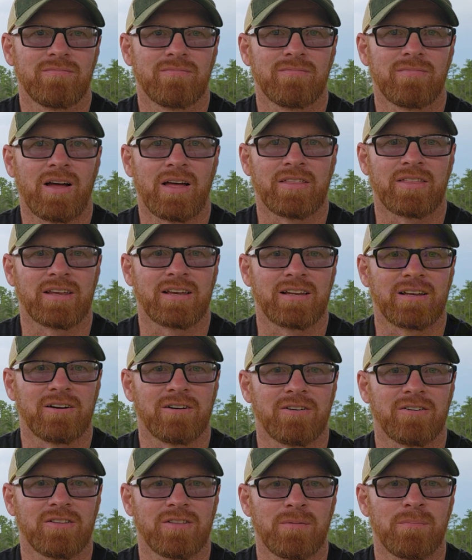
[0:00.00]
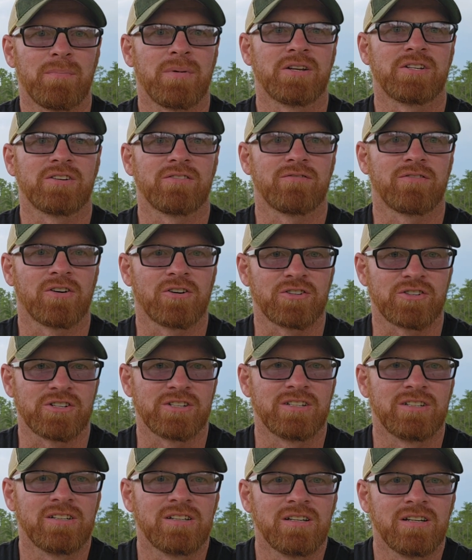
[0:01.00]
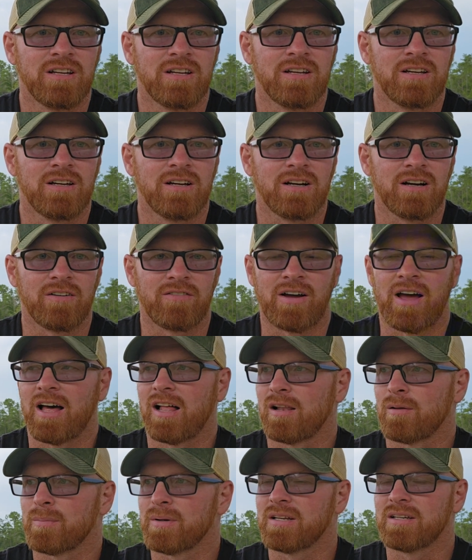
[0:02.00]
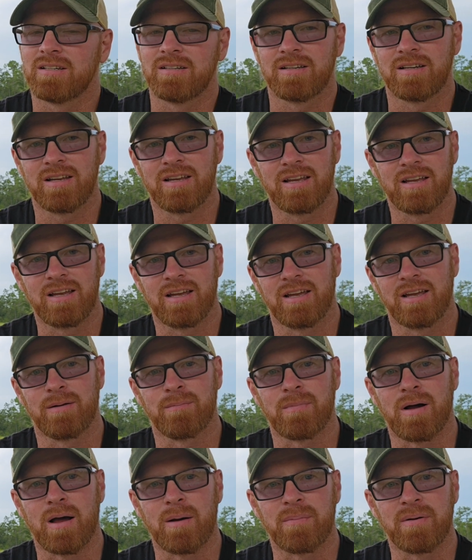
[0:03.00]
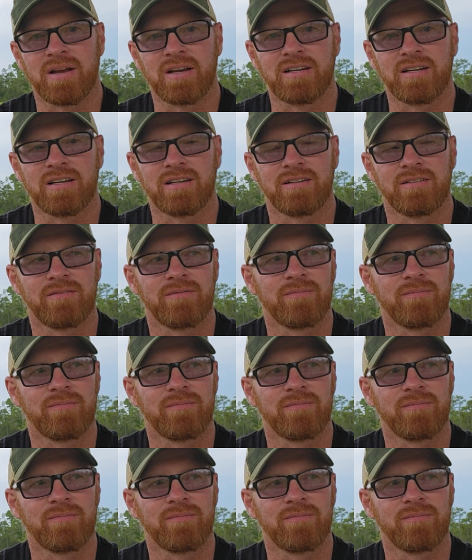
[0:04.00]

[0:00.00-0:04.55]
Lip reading: I think are the midget version of halibut, in my opinion.